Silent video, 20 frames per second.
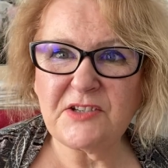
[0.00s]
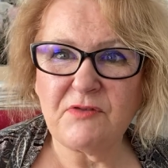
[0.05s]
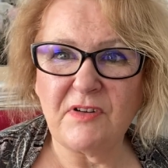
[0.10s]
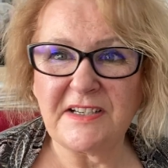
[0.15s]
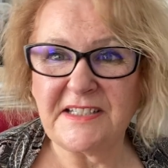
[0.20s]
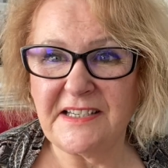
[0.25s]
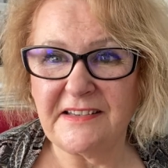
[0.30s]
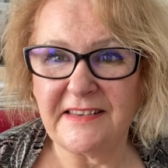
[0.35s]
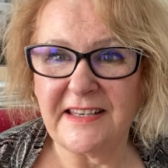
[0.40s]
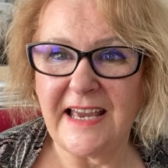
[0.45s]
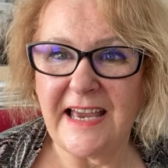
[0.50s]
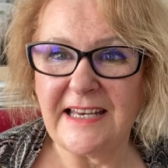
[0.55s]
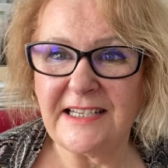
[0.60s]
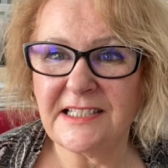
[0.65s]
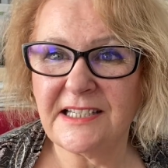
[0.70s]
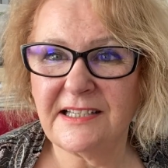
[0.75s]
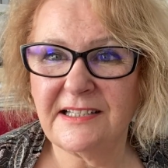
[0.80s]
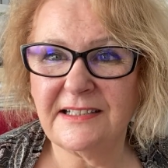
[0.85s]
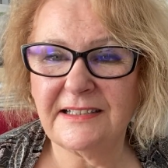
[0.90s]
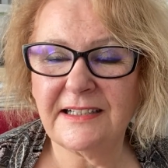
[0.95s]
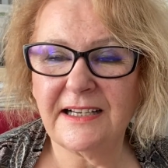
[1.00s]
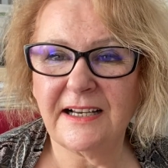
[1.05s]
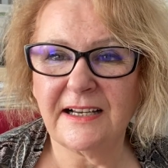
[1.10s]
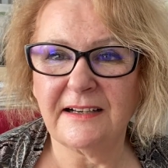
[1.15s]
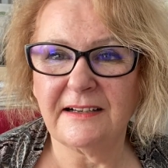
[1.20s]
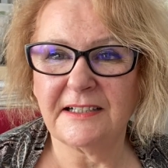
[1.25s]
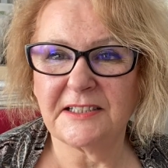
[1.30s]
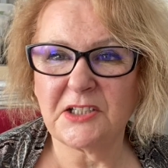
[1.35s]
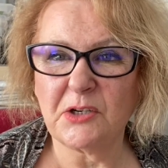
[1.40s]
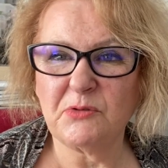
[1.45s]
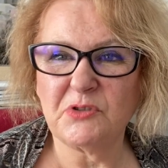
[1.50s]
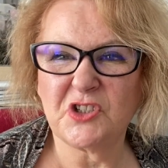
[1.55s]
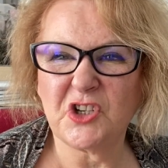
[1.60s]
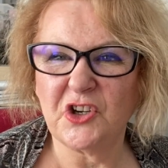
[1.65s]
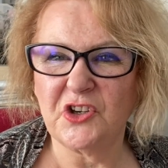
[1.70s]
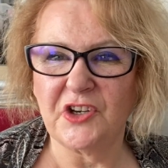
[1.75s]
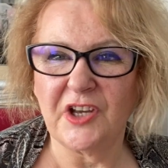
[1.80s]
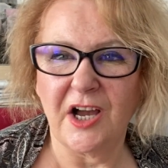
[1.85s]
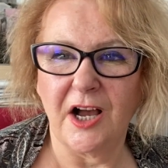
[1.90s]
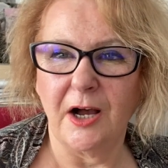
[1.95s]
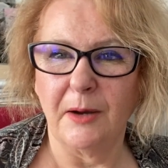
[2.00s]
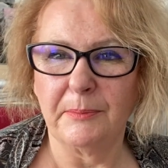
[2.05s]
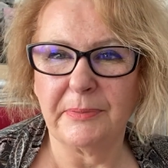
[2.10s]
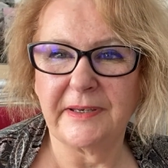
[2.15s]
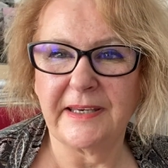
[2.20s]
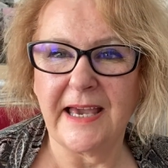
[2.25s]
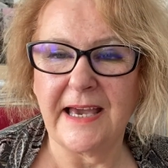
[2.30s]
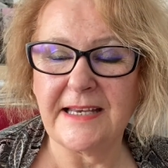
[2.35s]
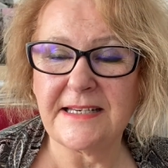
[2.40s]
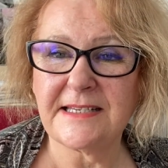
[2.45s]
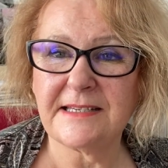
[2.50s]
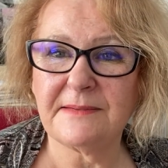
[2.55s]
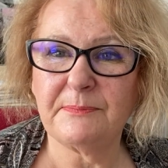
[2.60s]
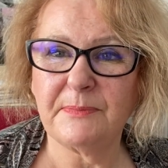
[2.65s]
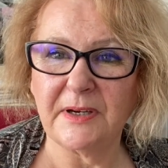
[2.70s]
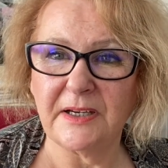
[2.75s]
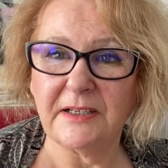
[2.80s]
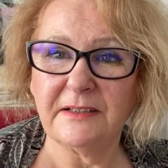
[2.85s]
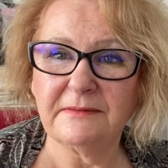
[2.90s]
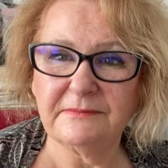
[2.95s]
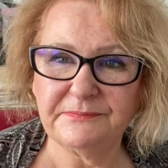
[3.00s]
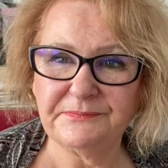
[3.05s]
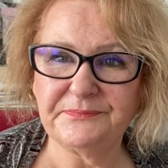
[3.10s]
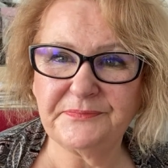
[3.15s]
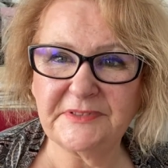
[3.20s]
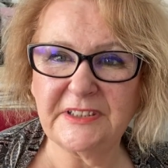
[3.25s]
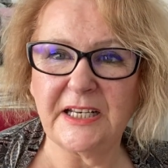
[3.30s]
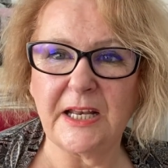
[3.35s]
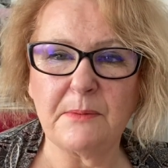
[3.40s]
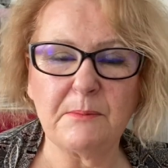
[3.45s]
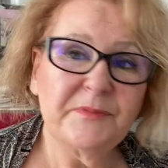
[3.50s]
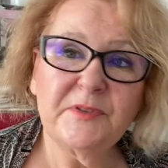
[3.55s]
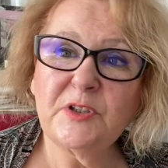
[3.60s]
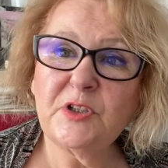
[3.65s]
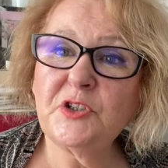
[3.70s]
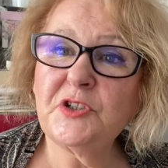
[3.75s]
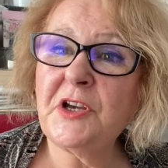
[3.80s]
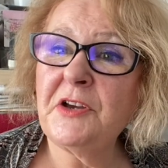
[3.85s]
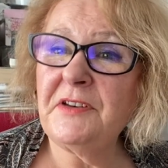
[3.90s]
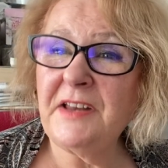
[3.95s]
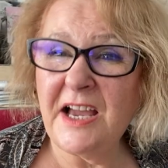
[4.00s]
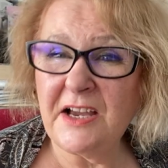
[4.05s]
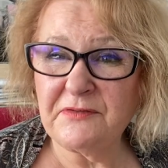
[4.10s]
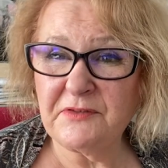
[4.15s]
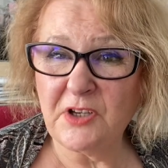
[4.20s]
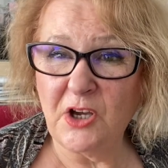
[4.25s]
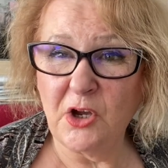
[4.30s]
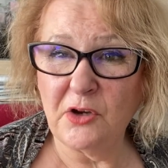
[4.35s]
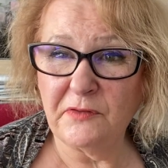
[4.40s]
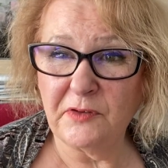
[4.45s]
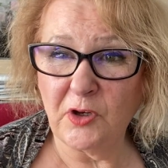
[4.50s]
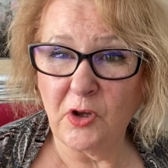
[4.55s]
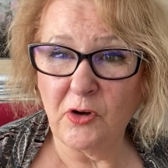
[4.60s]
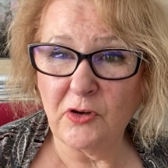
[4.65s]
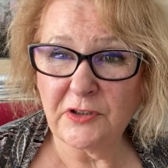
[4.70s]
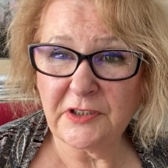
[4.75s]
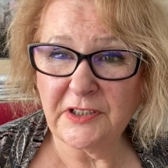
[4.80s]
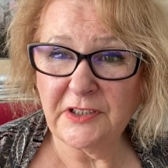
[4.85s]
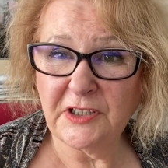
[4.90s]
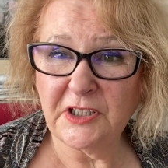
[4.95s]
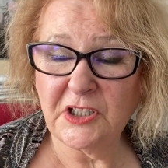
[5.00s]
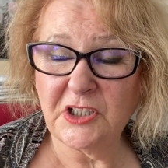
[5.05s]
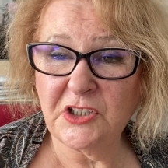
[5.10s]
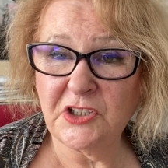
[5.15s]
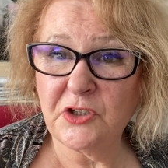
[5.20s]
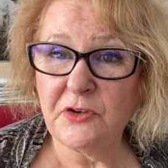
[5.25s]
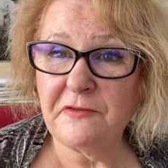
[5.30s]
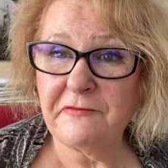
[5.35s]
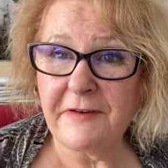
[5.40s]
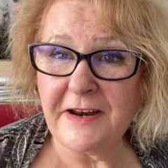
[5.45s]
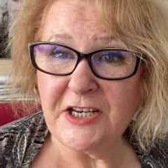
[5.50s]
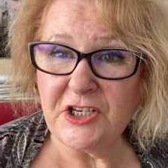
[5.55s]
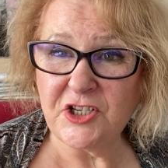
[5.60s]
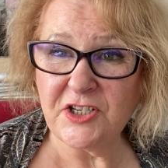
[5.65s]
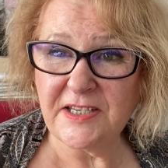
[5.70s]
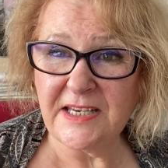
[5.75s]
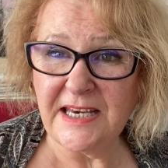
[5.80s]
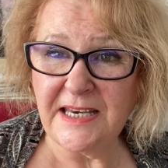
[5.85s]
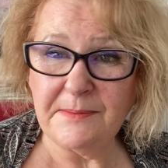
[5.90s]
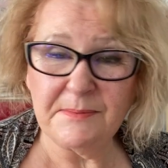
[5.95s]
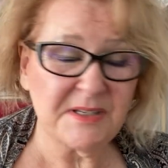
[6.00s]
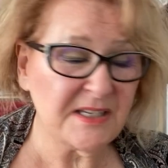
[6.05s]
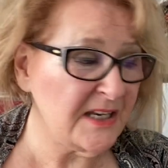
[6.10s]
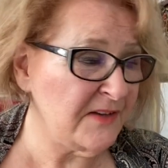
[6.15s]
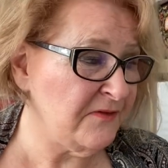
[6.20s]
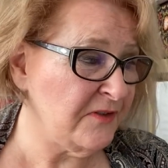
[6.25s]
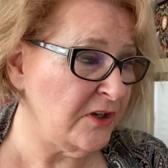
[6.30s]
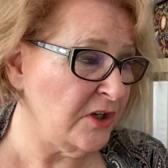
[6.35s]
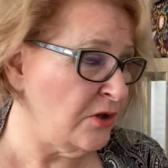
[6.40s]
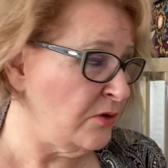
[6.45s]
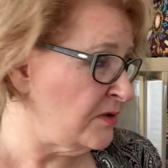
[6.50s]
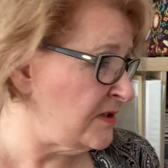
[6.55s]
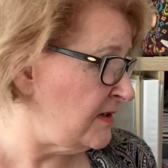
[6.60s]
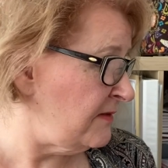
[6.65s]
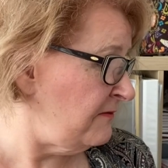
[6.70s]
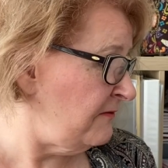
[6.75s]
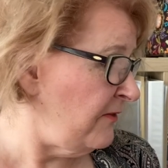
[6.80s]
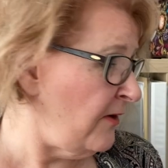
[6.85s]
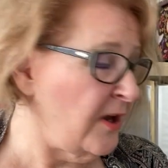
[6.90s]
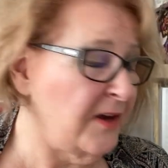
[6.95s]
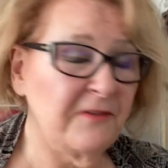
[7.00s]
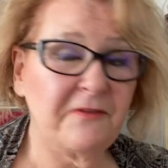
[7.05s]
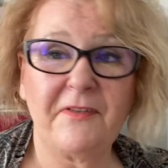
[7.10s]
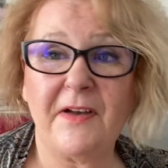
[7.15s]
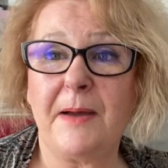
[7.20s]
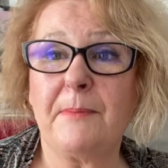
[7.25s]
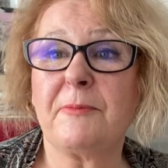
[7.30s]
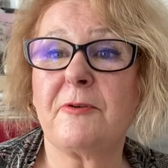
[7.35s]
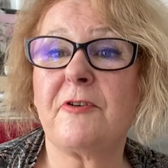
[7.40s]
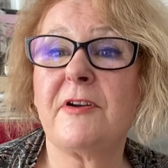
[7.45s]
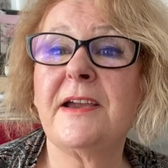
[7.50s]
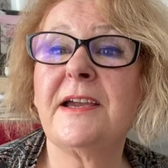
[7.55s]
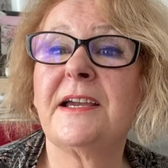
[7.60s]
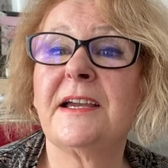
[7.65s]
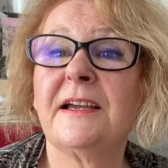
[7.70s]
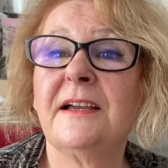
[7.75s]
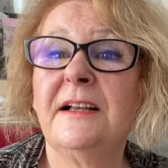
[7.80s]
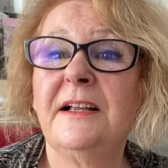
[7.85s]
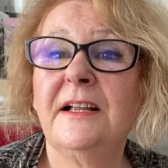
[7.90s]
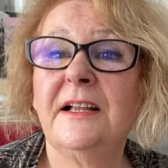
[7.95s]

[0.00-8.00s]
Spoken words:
right at the end. I don't turn it up yet, but you know, you don't have to overlock. You can do French seams if you're using fine fabric.